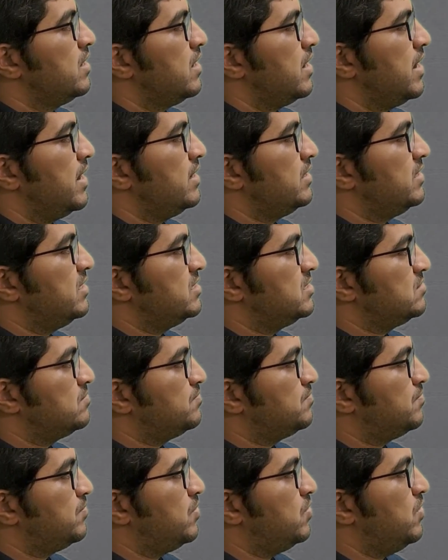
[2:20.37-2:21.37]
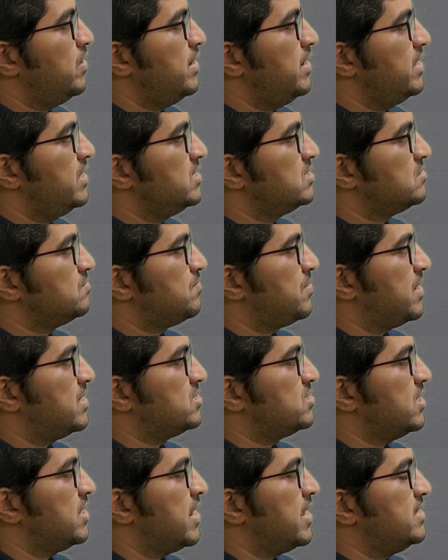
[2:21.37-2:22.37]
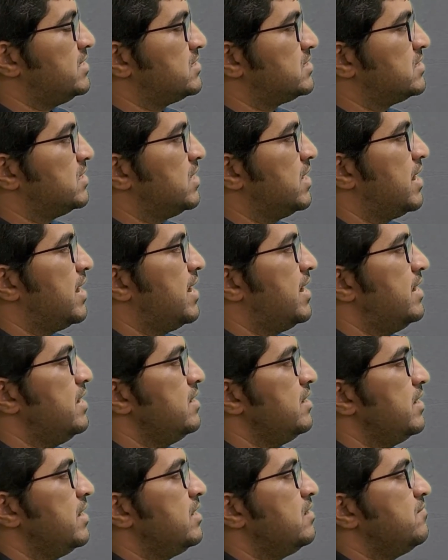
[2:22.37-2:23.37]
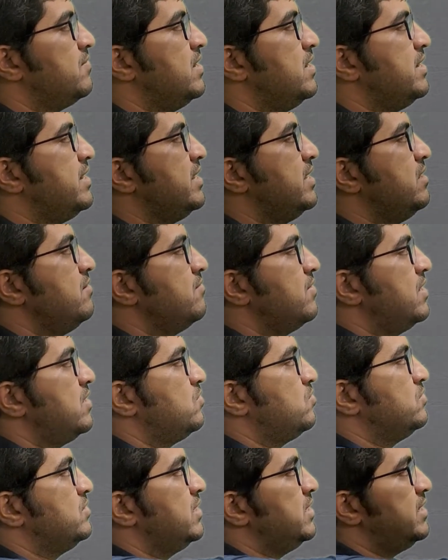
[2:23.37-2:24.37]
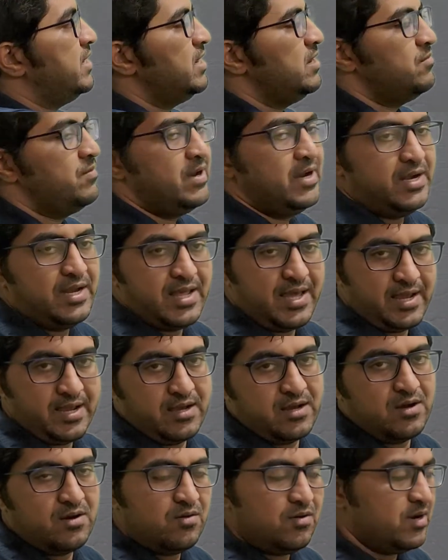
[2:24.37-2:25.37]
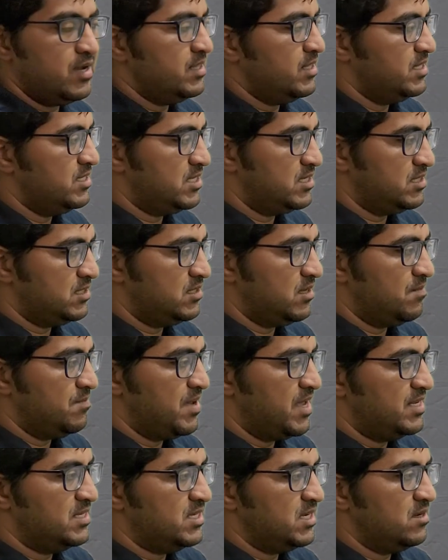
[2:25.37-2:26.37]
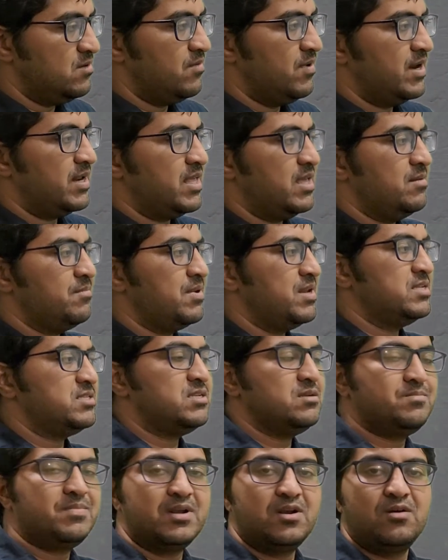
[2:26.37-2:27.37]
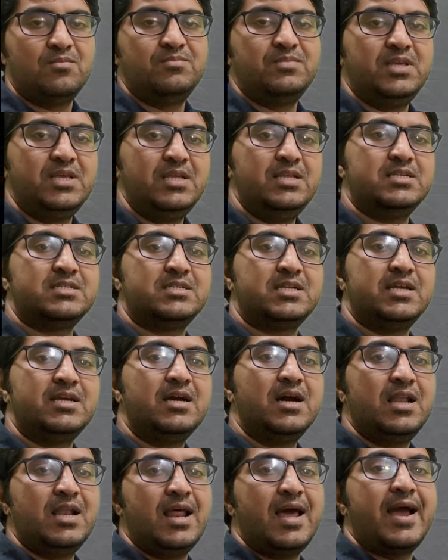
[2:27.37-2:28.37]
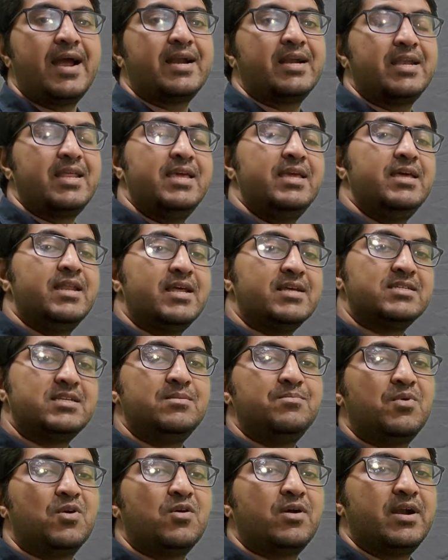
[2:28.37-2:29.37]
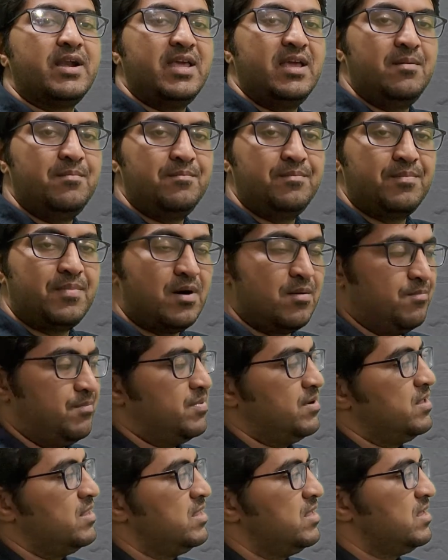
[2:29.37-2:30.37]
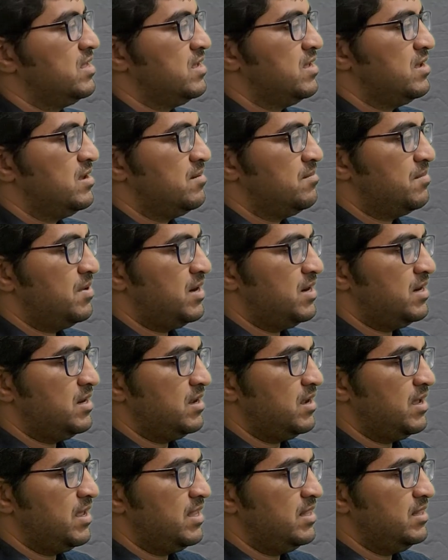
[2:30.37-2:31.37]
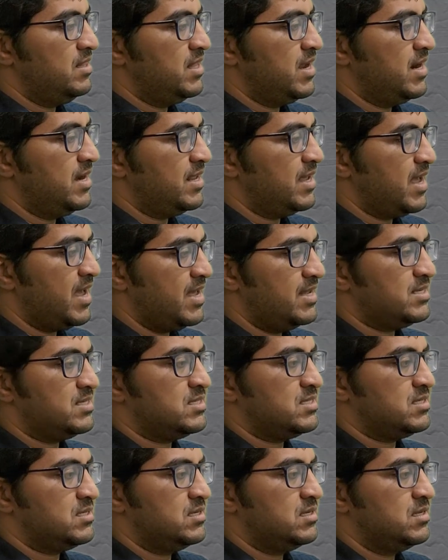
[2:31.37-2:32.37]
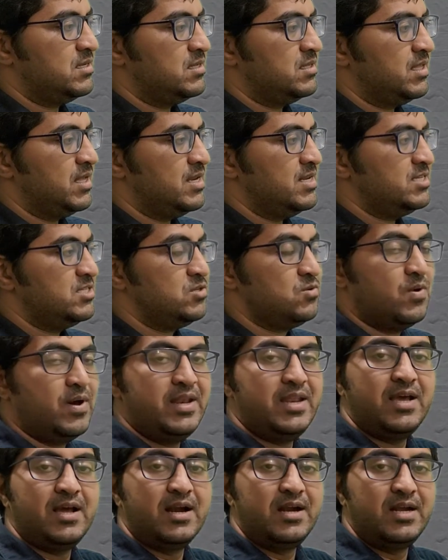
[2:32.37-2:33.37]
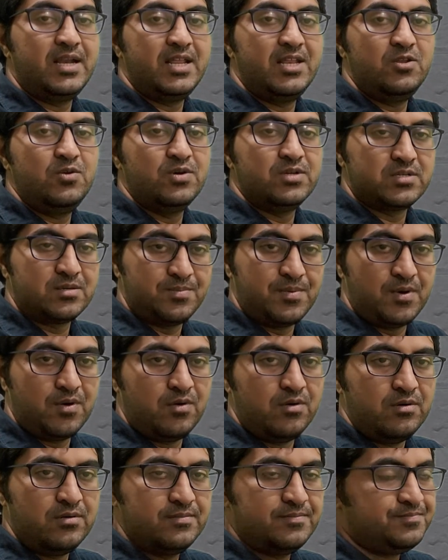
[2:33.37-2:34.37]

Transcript: and this fluid is pressurized and it will deliver to the delivery tank. Okay, this is the basic working principle of the single acting reciprocating pump. But in that case there is no any continuous flow.